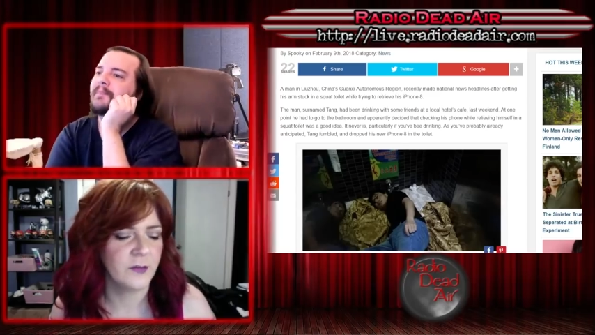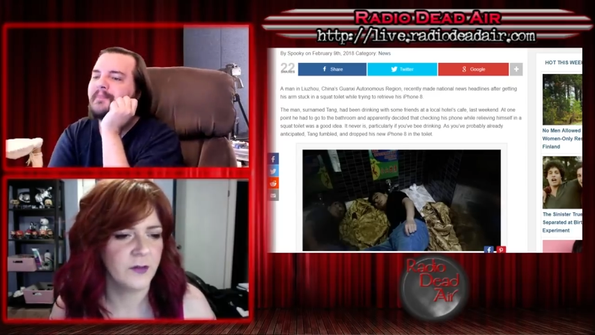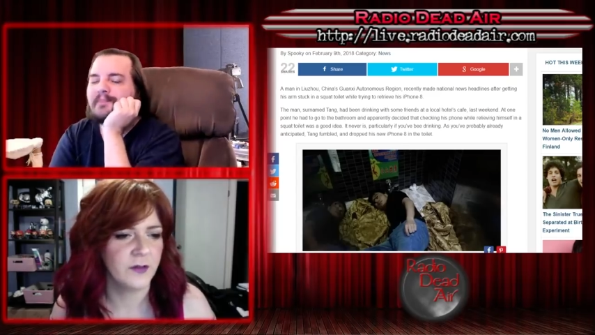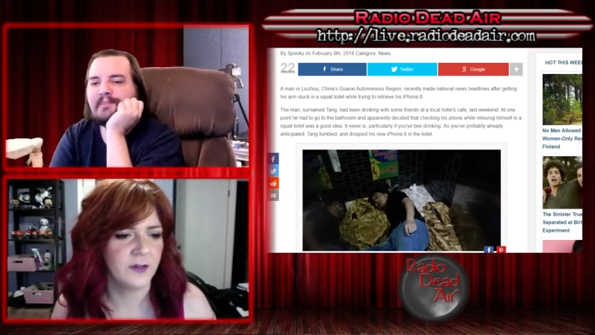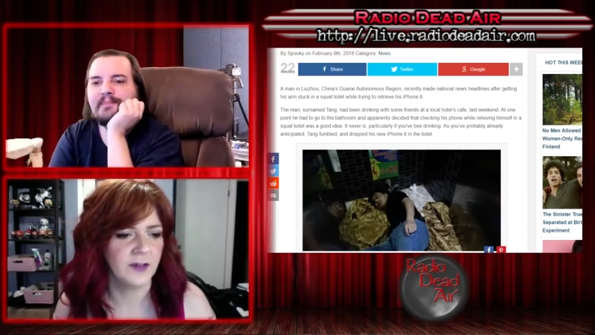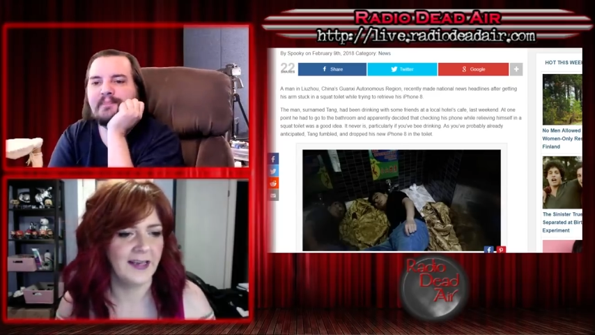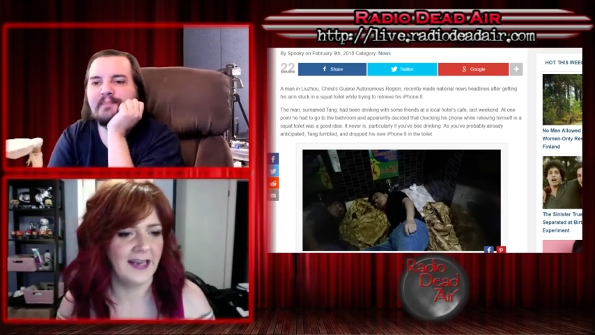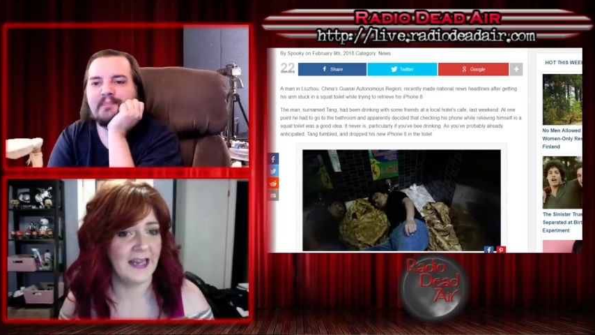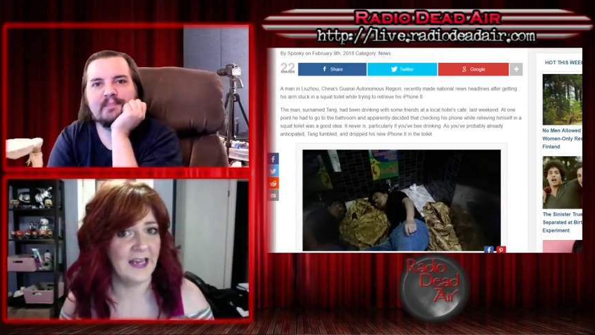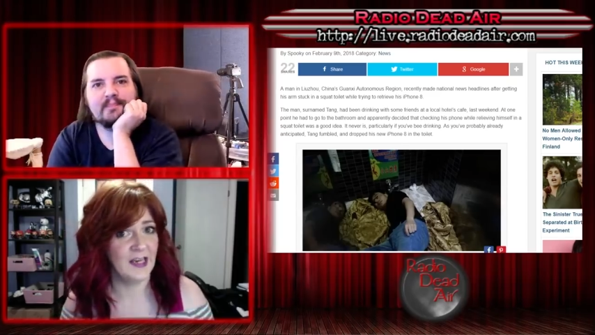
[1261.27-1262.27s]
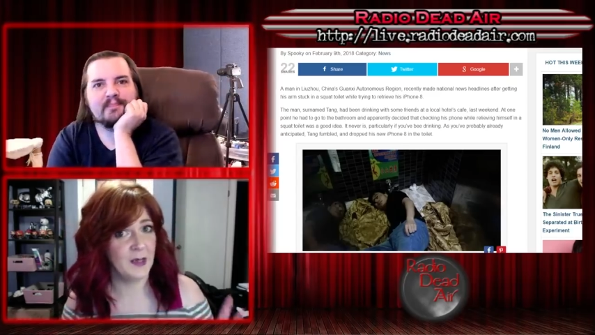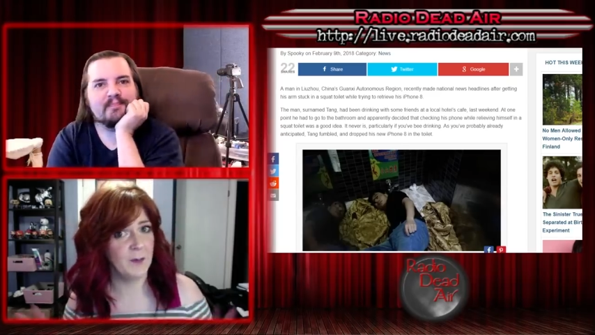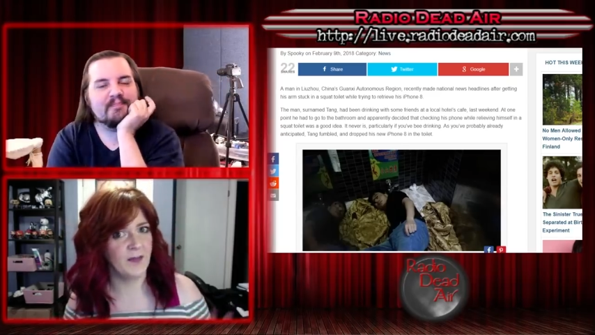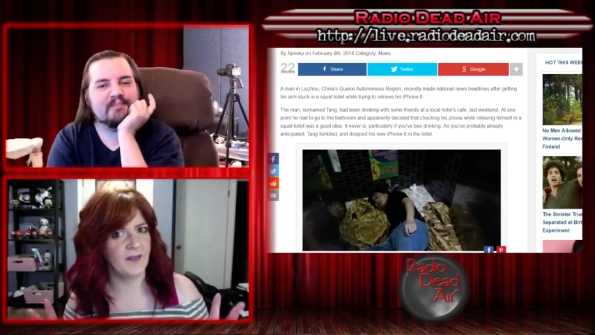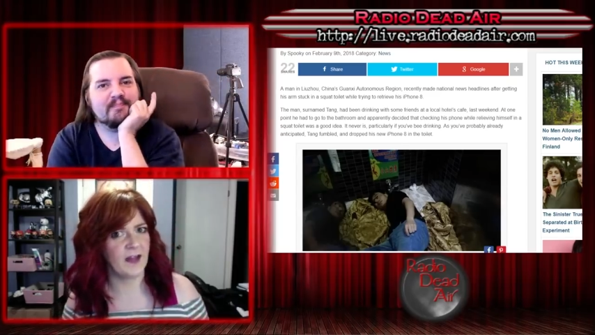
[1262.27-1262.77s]
Speaker 1: you could
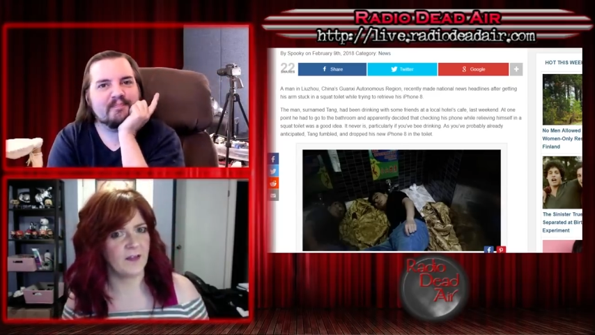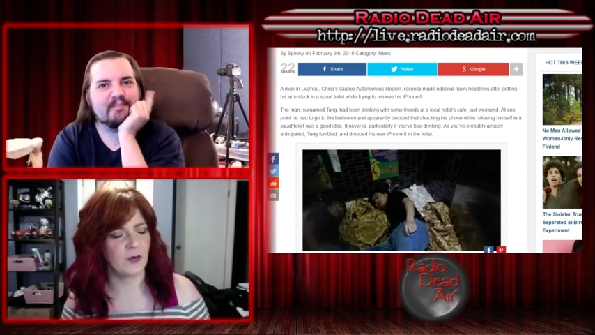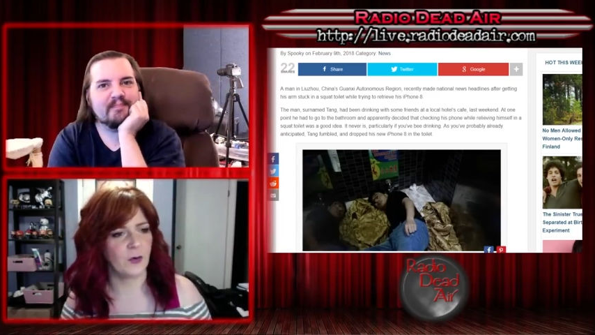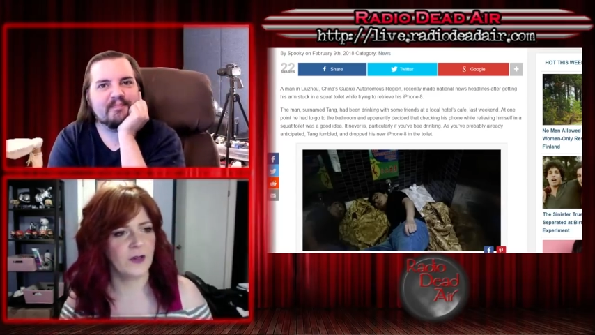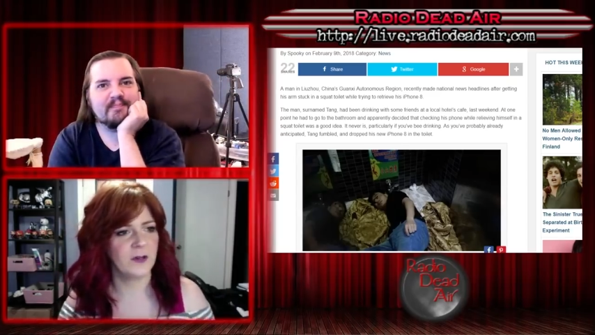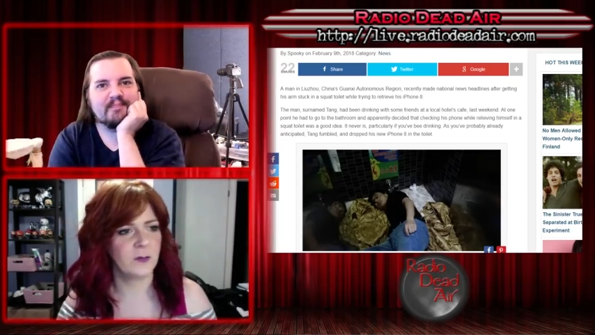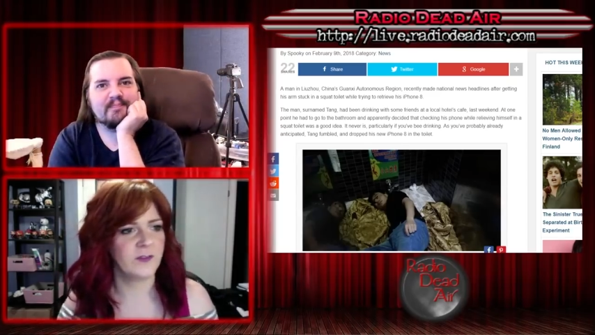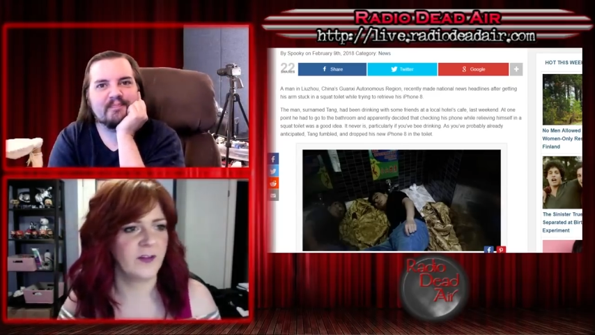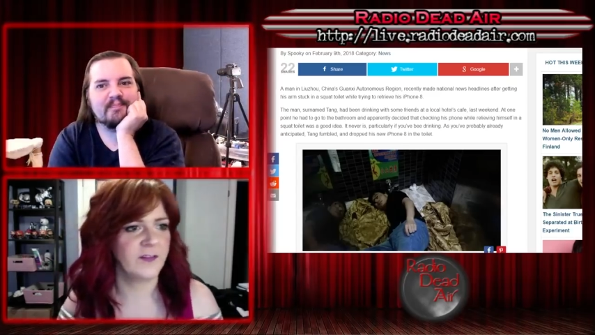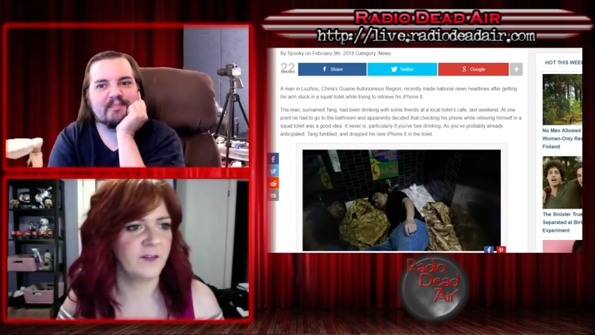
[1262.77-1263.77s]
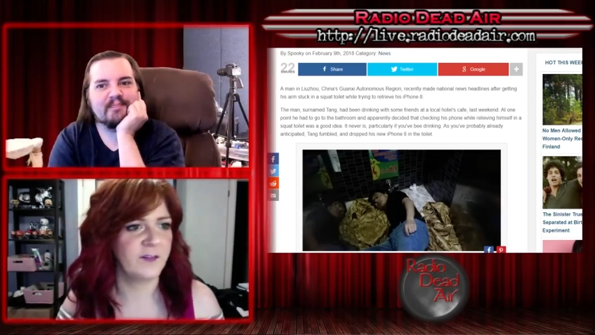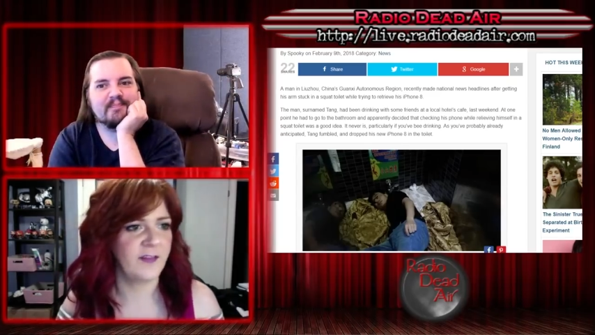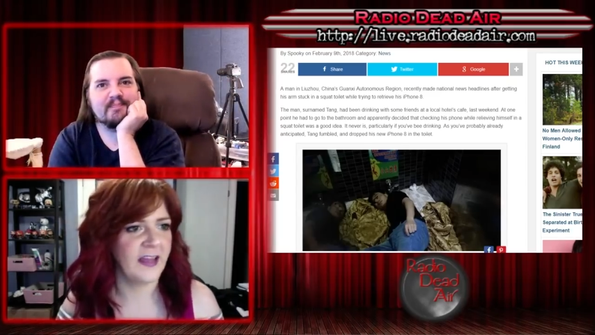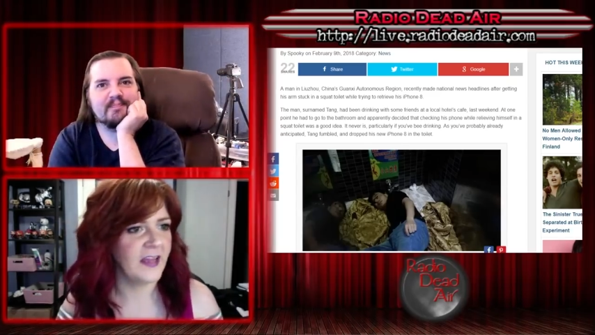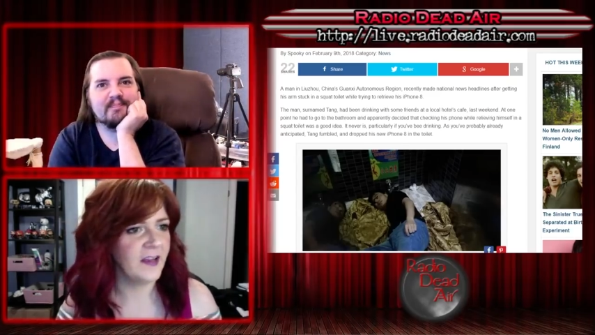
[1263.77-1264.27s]
claim that that toilet was
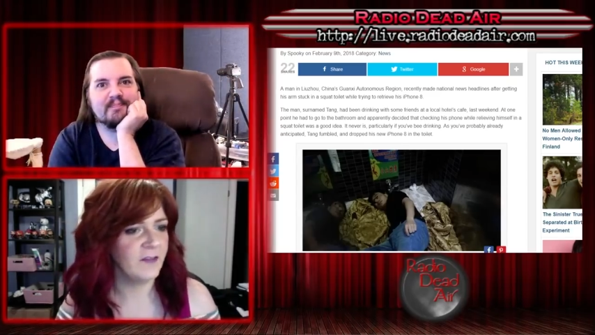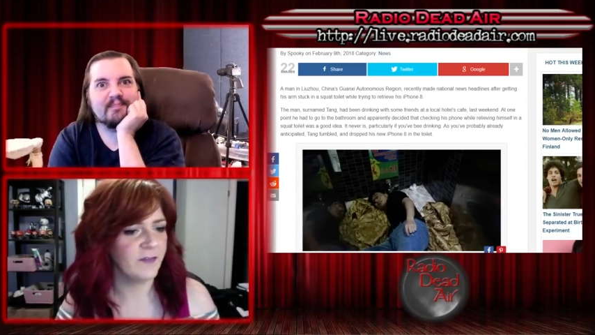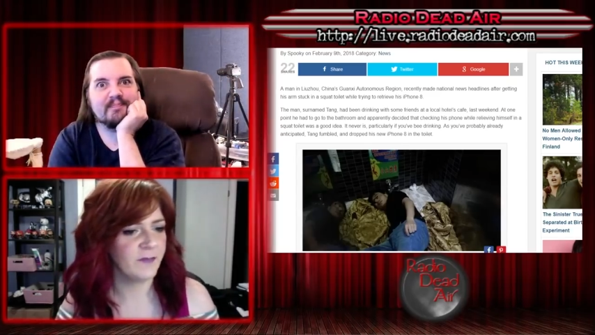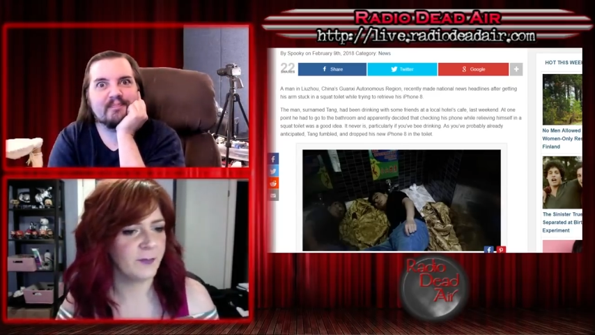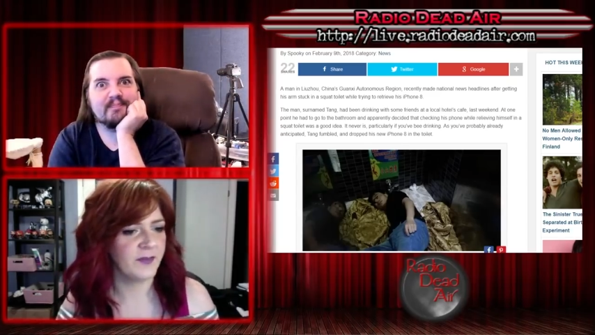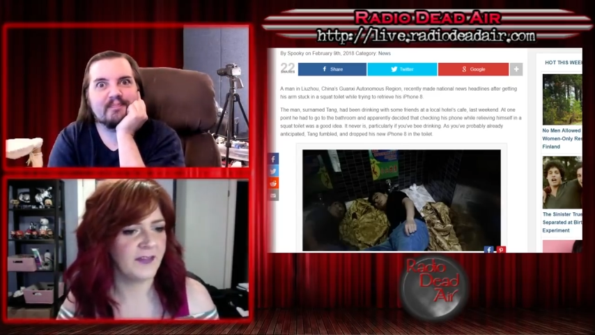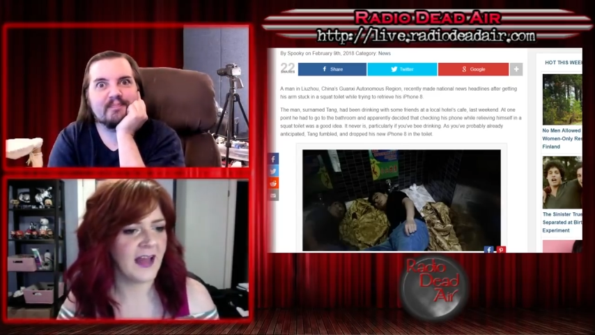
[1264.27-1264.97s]
unsafe, but